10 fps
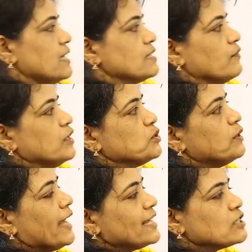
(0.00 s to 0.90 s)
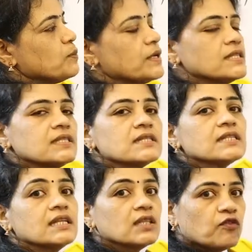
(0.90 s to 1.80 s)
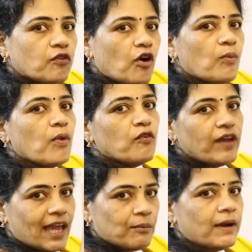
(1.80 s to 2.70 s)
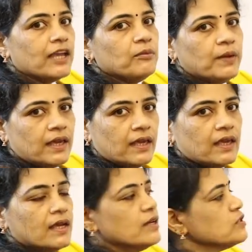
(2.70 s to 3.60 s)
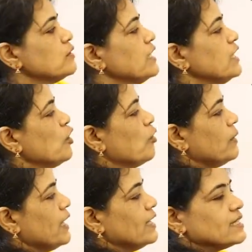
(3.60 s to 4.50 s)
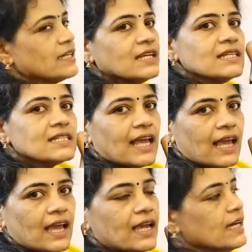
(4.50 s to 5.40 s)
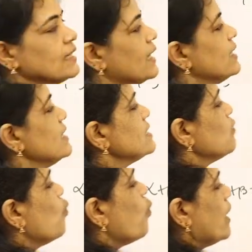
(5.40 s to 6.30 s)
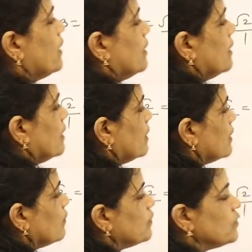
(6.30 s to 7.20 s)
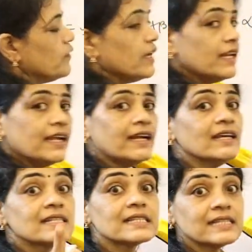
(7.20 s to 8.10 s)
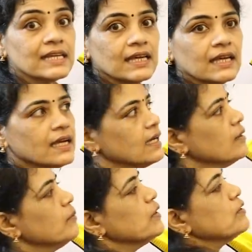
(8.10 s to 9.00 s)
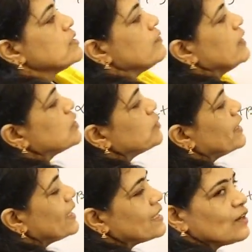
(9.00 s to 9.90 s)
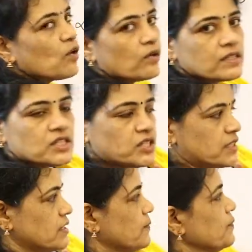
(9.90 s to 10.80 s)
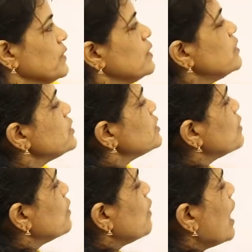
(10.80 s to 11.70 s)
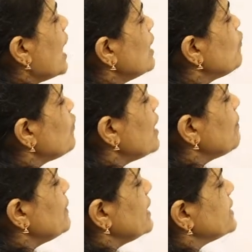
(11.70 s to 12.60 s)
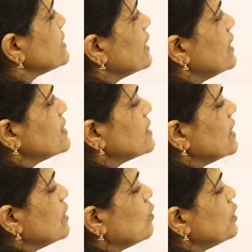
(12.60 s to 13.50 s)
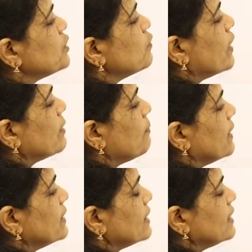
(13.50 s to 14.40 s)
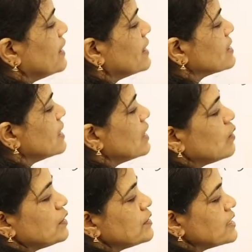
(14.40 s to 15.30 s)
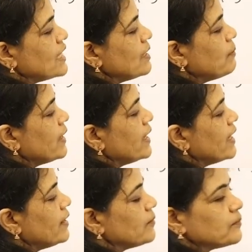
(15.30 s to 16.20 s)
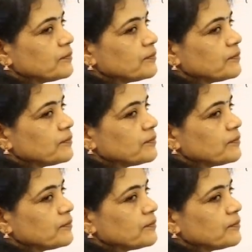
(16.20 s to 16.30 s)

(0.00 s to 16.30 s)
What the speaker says: is, we should express this in the form of a by b. So denominator is a, that is 1. So we need c because we should get the constant. So alpha beta is equal to 1 by 3, that is equal to c by a.